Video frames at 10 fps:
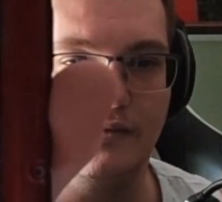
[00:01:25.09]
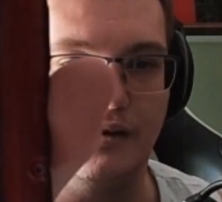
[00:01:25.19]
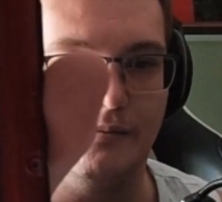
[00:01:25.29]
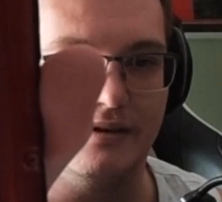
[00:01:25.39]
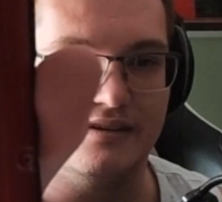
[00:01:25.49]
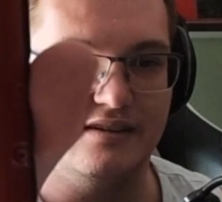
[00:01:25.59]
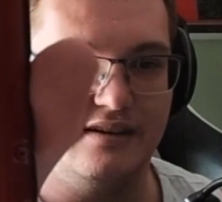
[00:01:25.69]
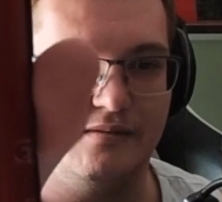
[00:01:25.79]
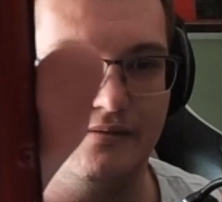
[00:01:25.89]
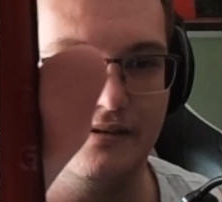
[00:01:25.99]
Here we can see
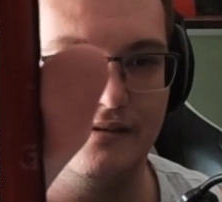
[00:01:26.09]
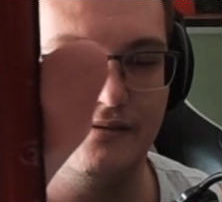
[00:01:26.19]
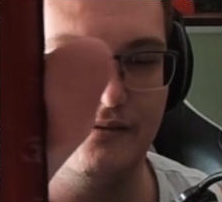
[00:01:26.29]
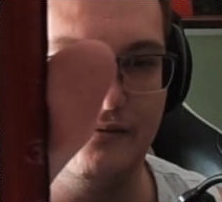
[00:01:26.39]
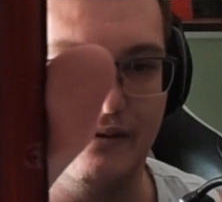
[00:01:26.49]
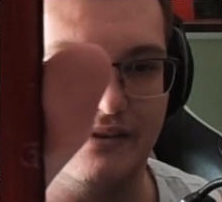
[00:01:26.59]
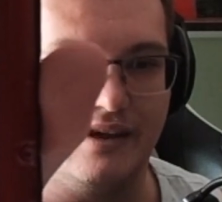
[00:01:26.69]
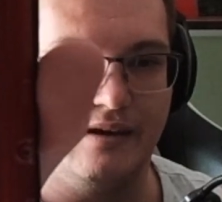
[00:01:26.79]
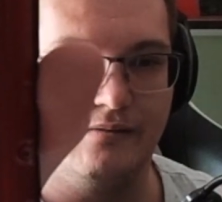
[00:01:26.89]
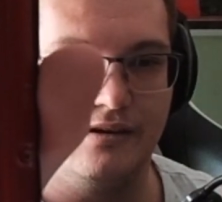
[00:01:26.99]
it right
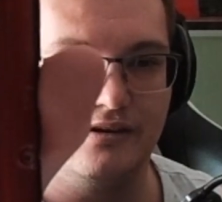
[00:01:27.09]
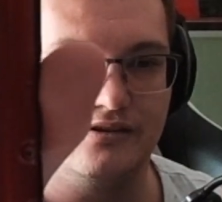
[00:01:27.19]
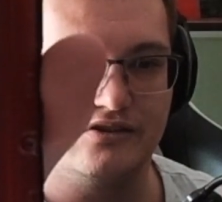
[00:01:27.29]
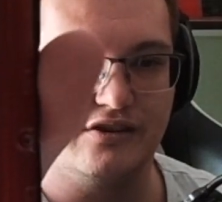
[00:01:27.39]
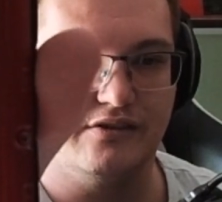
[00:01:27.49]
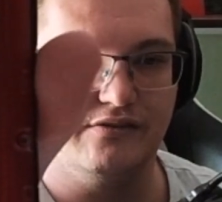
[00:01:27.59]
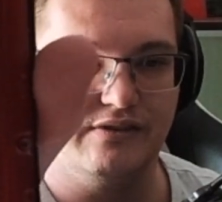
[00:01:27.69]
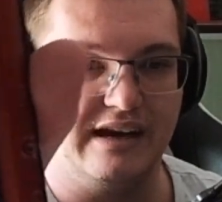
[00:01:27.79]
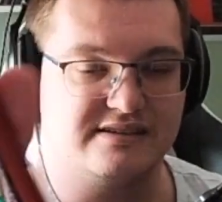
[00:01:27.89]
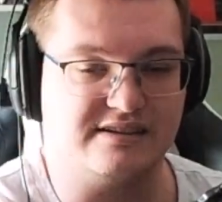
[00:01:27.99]
there so
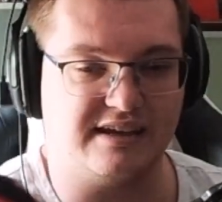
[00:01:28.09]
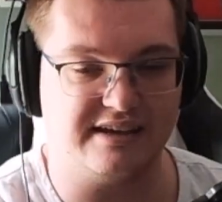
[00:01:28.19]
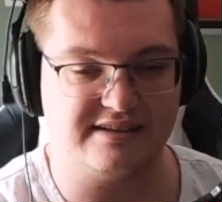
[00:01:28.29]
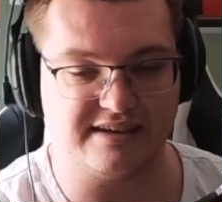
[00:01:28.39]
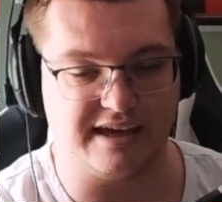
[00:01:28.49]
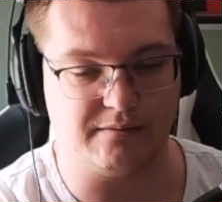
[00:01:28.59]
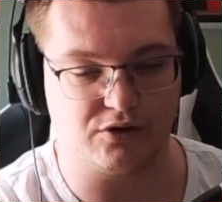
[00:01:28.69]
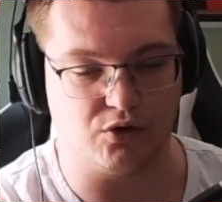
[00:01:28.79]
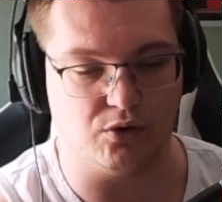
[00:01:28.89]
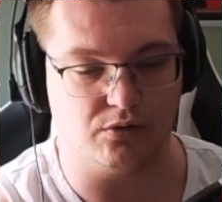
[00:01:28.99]
that is a game
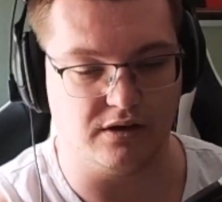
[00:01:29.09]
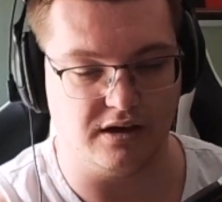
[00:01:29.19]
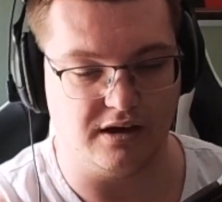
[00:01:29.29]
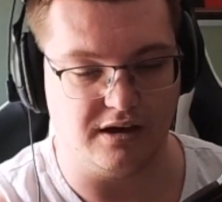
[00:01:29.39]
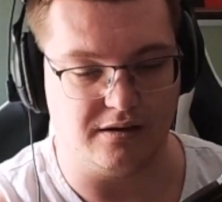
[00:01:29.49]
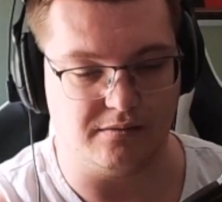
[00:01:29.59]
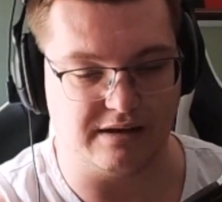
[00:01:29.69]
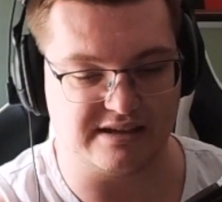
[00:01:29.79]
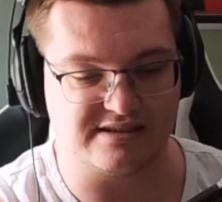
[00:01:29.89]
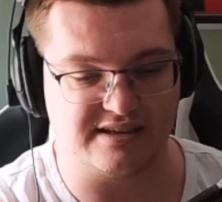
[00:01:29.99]
called
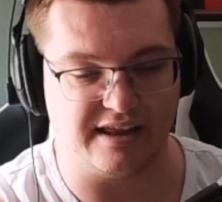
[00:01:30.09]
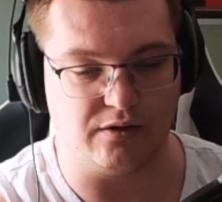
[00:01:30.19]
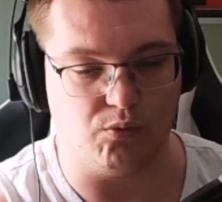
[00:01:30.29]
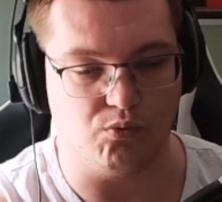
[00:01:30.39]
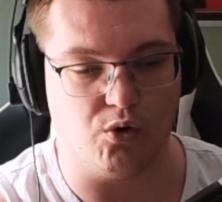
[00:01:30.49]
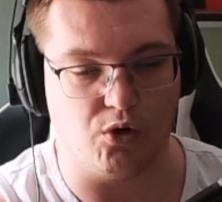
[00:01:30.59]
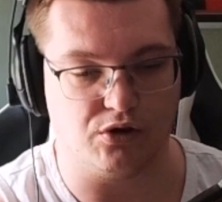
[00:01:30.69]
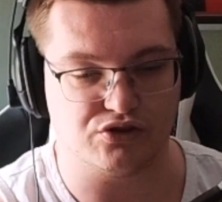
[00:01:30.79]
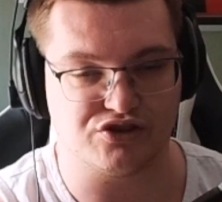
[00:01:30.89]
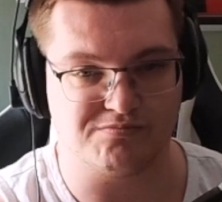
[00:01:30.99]
Madeline
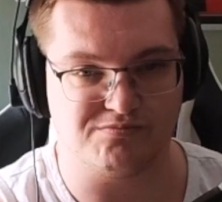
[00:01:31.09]
Wars.